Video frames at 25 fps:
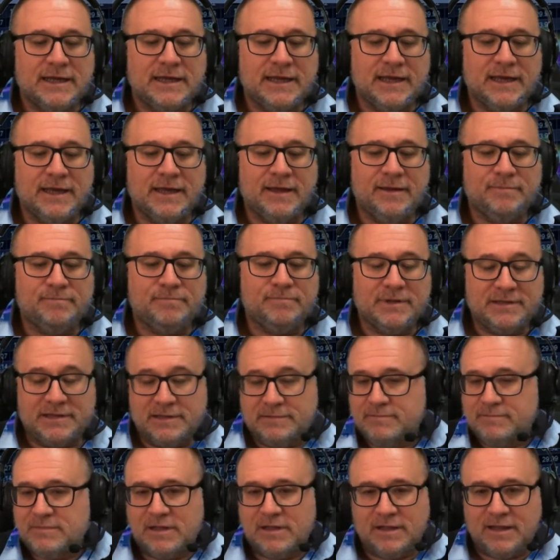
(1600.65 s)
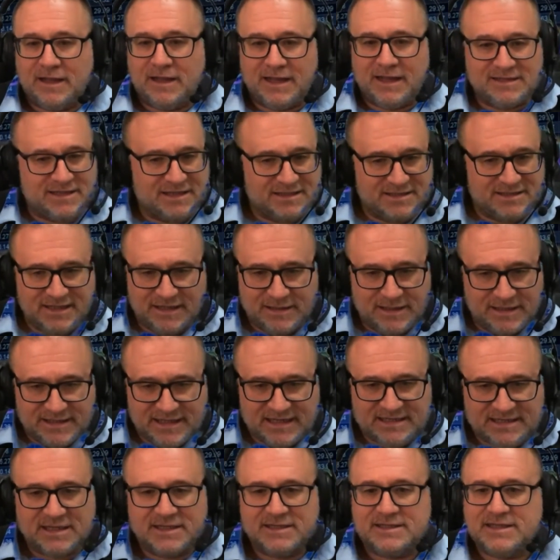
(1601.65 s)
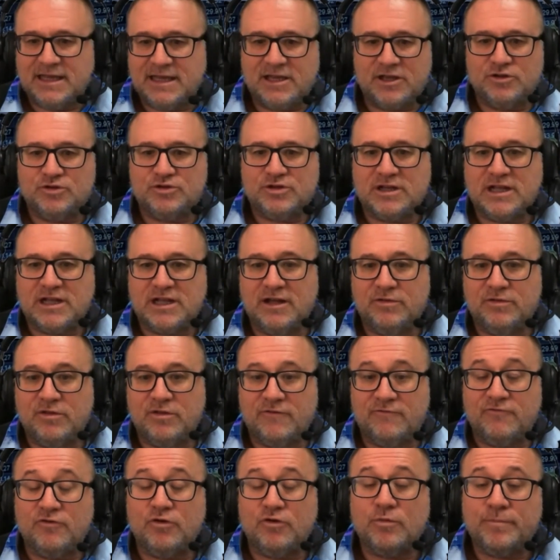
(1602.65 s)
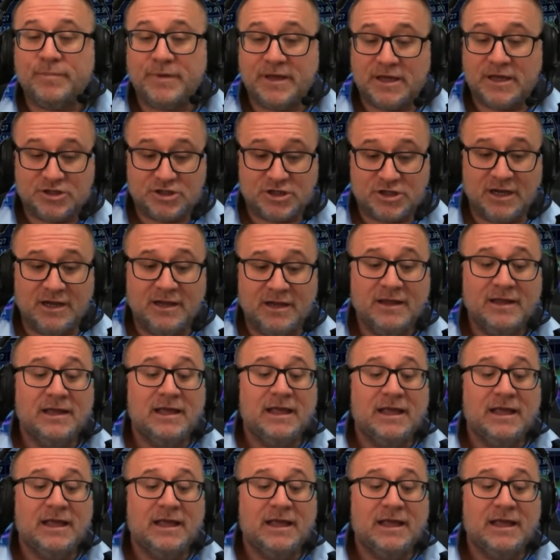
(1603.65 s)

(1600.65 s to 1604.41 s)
But as I said, it doesn't take into account the full picture